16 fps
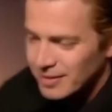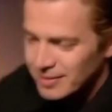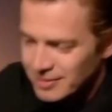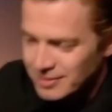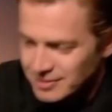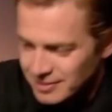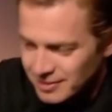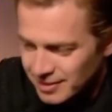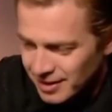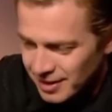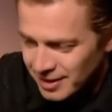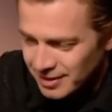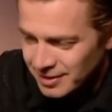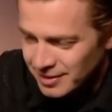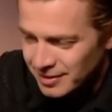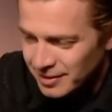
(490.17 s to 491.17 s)
this little guy
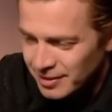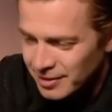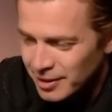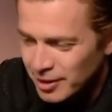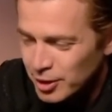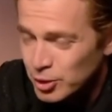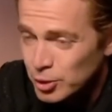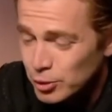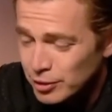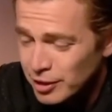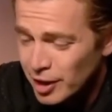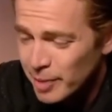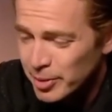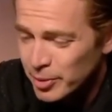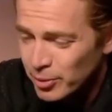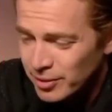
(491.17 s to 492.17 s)
here. You
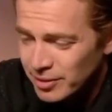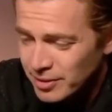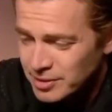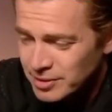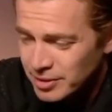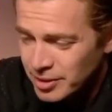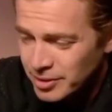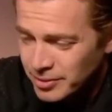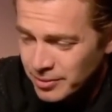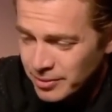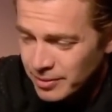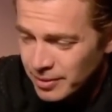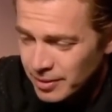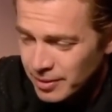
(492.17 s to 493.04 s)
tell me where these go.